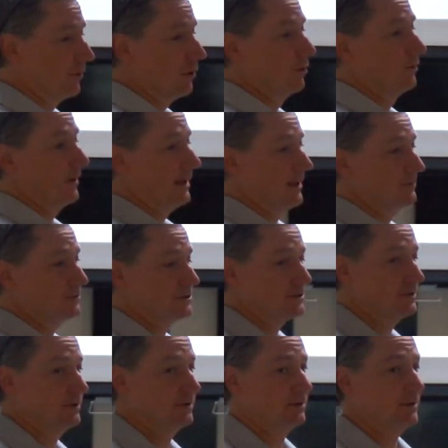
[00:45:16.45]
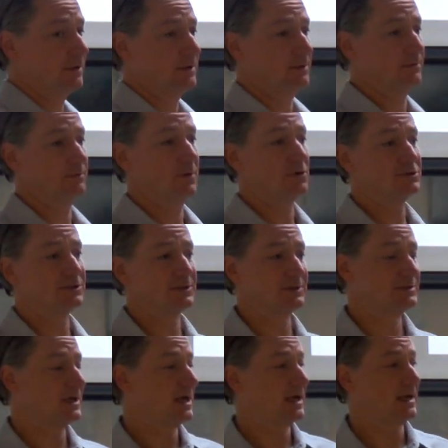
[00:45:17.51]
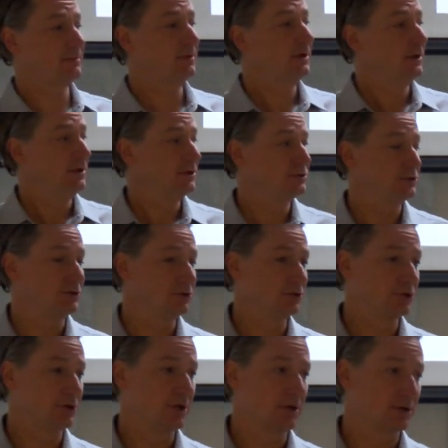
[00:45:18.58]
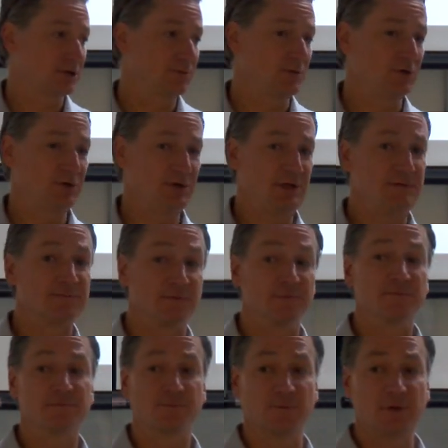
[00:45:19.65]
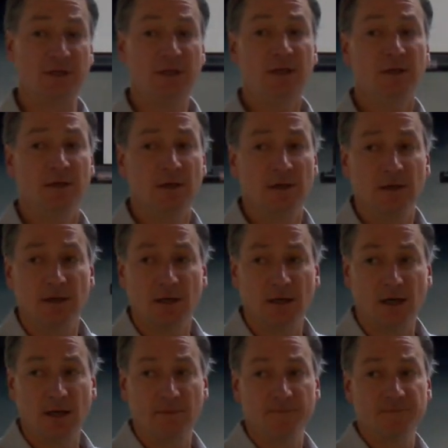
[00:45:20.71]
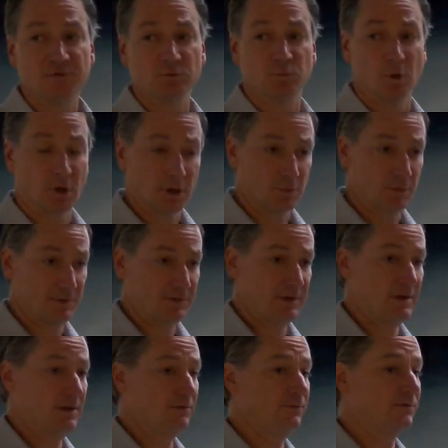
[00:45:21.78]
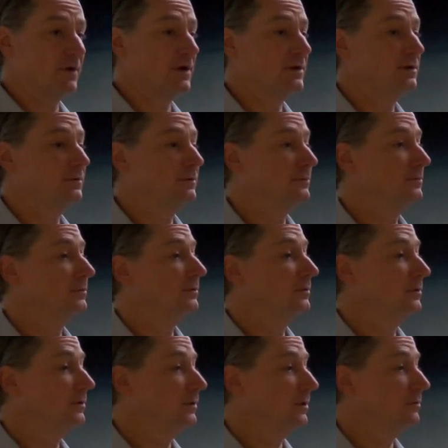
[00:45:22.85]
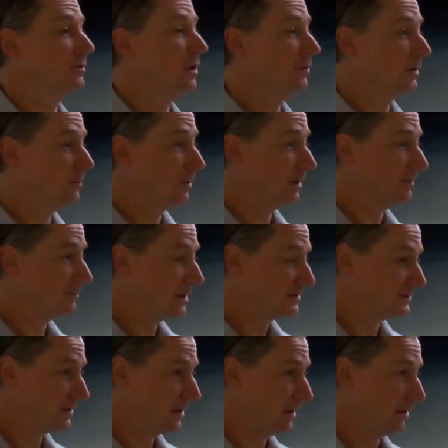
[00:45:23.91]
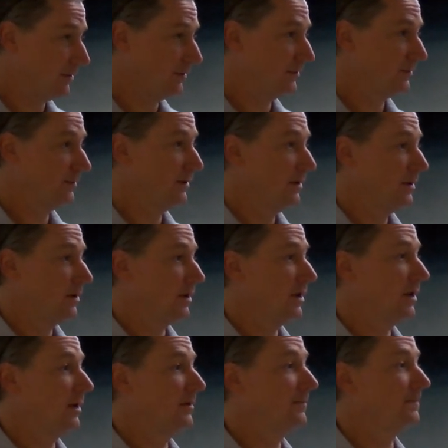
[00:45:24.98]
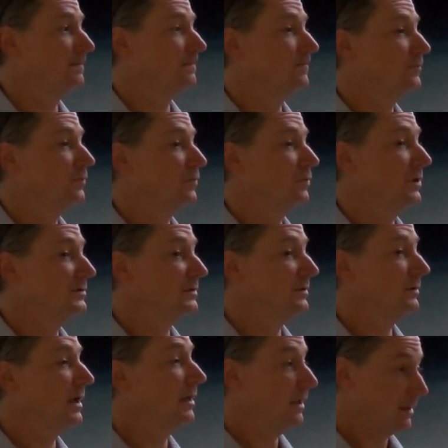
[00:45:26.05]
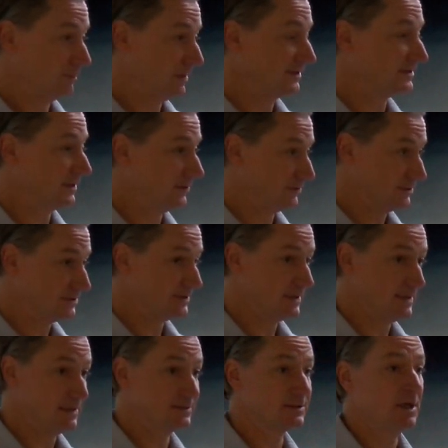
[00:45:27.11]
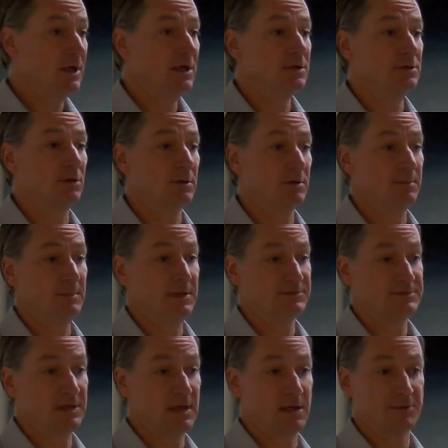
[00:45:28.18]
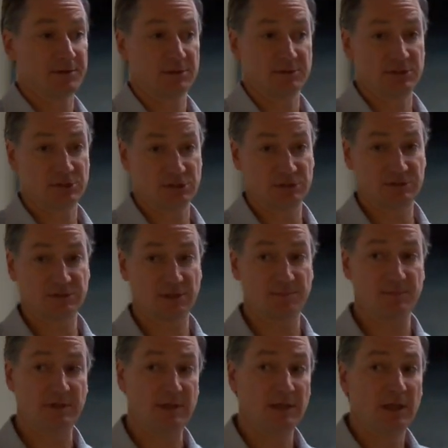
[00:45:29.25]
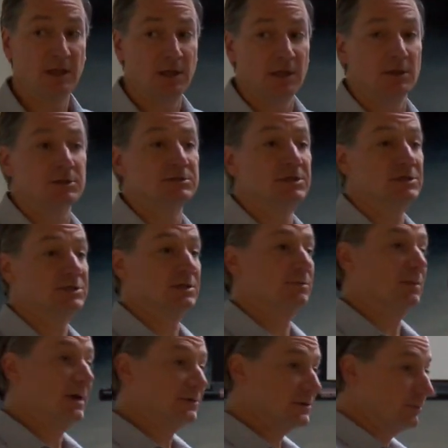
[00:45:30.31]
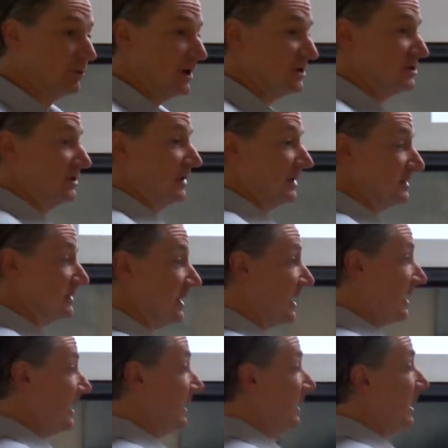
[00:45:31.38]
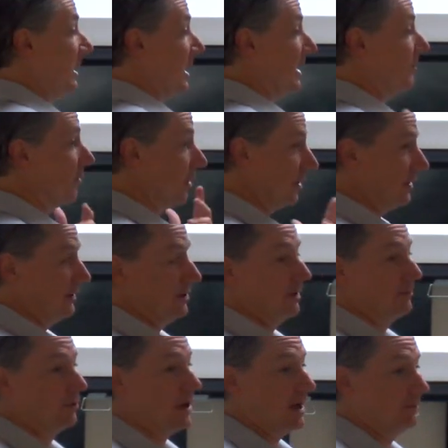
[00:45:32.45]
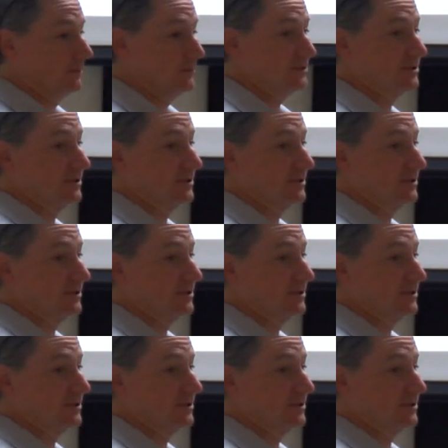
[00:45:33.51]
programs most of the time to your community for free uh, to work with kids on you know, knowing what mental health, um, mental, uh, mental illness is, knowing what mental health conditions can be, teaching them about depression, anxiety, and working on problem